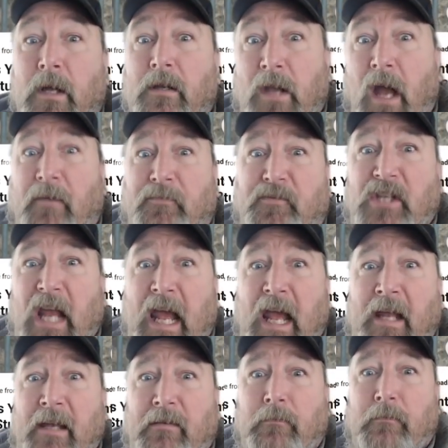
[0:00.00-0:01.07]
Enough
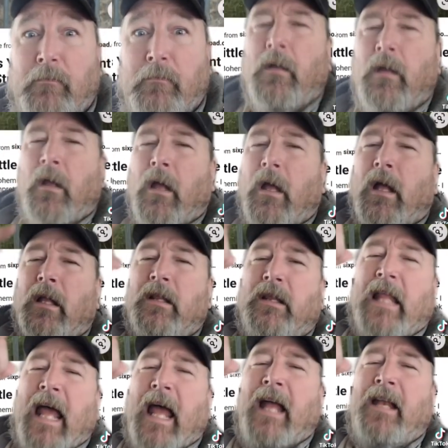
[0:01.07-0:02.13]
said.
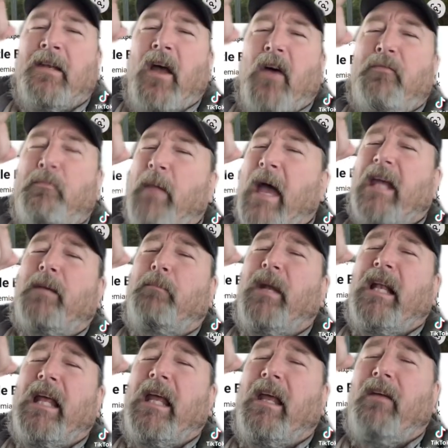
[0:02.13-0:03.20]
Land of make
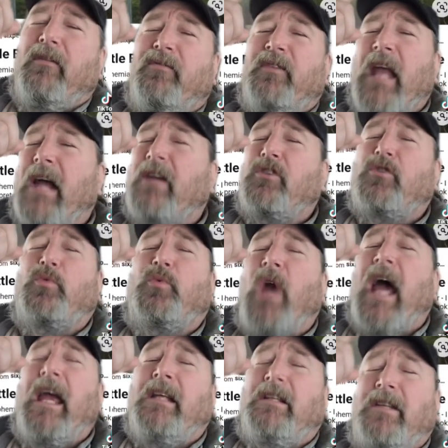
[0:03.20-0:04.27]
believe. Next
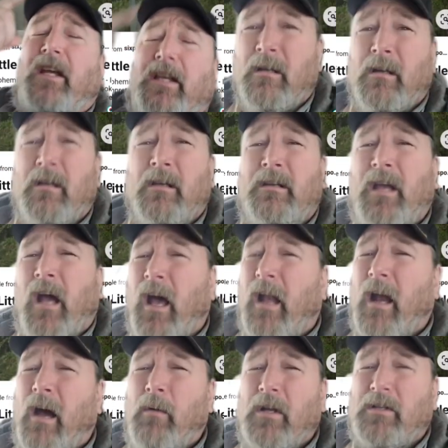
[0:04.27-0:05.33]
right. God,
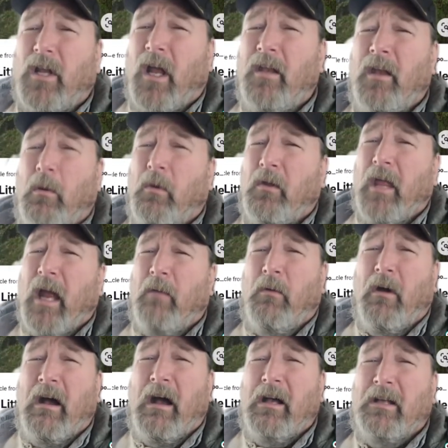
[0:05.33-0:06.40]
I wish I knew where that
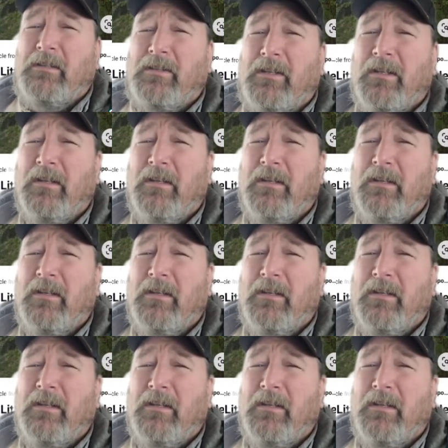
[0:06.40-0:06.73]
was.